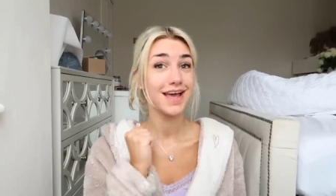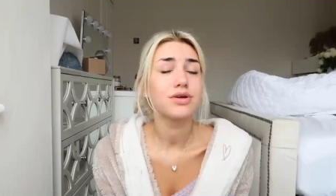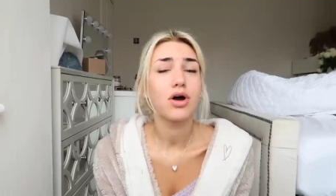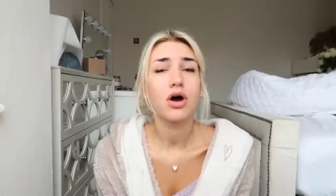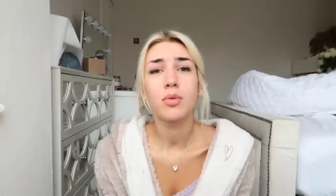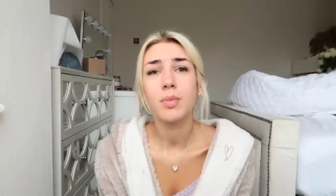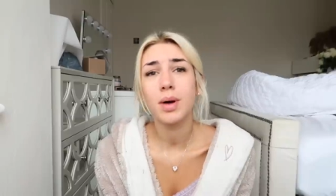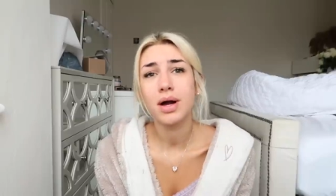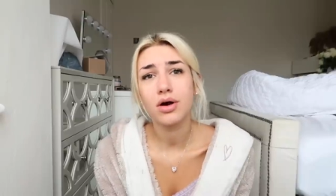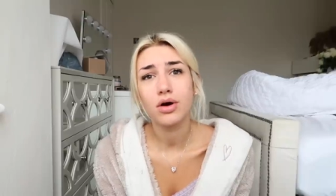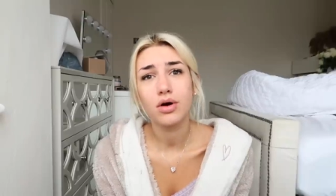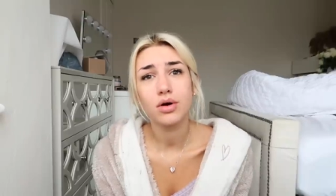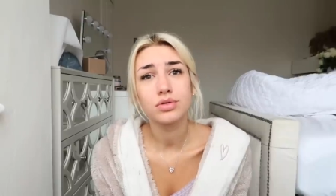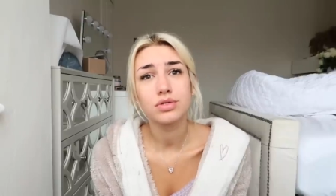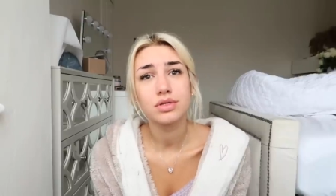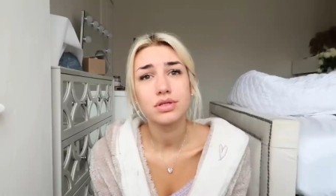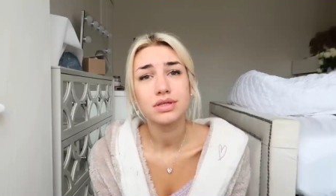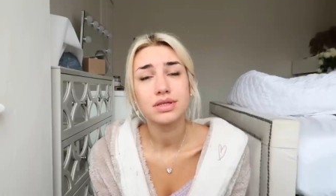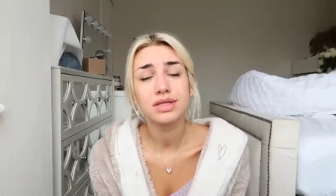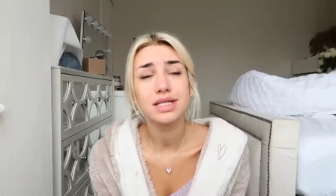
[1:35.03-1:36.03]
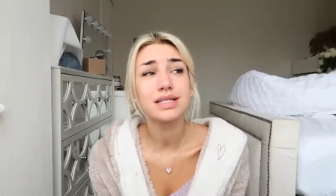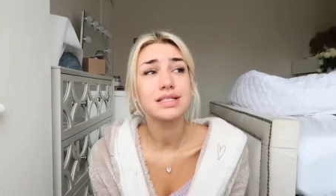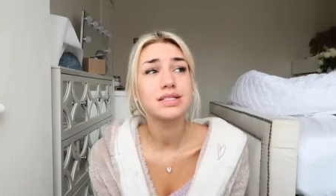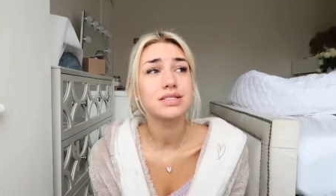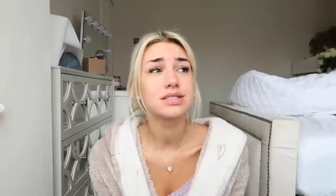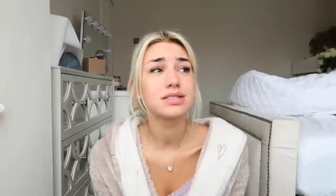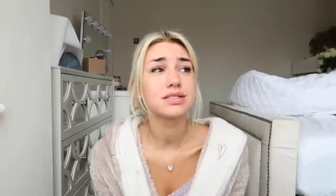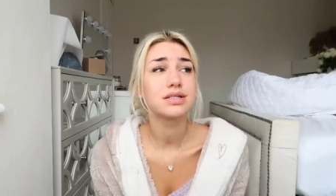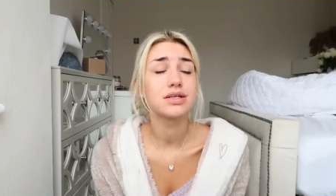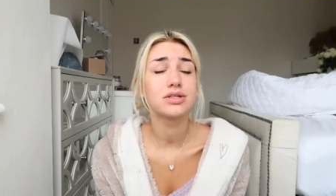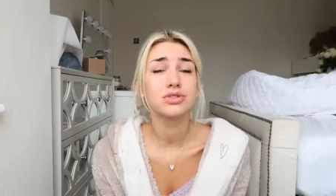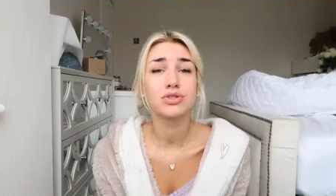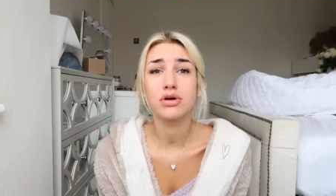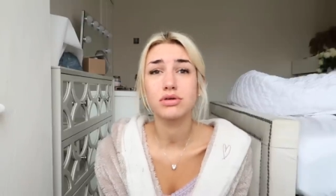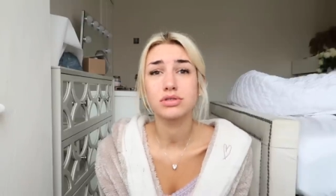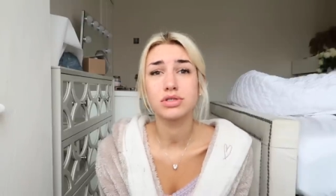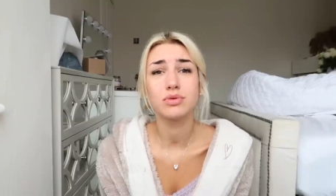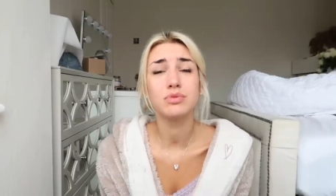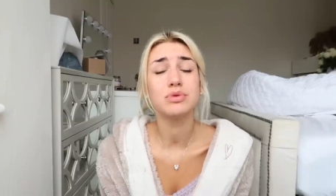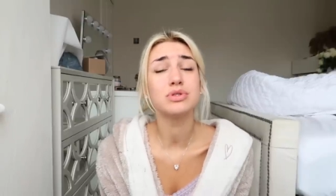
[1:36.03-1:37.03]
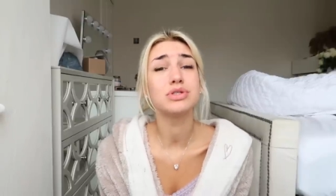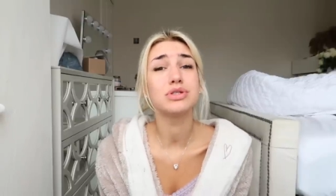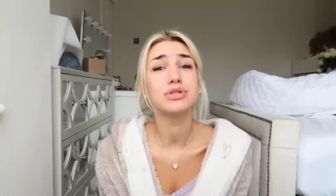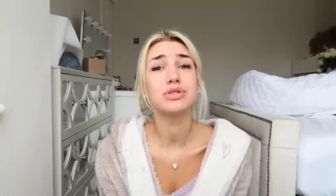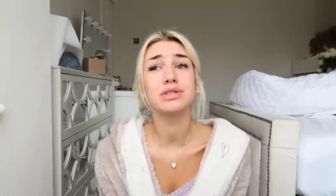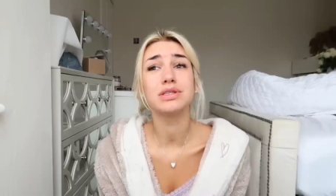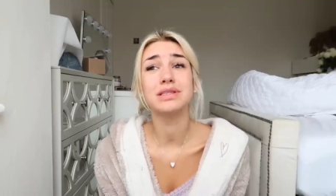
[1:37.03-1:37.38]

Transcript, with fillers: And, oh my God, this doctor was